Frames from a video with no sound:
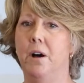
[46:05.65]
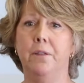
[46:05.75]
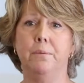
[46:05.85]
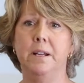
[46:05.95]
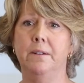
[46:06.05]
All
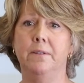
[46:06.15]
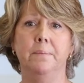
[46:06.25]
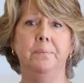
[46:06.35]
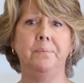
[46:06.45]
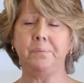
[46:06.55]
three of
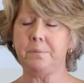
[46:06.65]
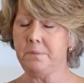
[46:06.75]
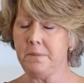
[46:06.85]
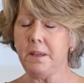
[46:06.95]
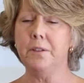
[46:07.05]
them,
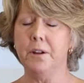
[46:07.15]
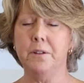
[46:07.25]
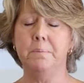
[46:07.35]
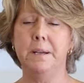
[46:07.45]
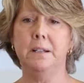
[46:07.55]
they're
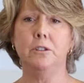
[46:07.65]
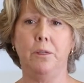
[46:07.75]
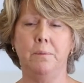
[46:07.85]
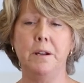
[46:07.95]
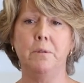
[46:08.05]
the big
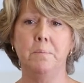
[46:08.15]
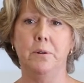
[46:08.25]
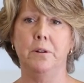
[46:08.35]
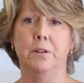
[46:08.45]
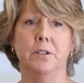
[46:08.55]
three
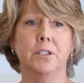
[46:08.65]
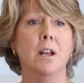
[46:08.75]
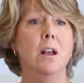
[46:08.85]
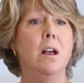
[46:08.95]
reporters.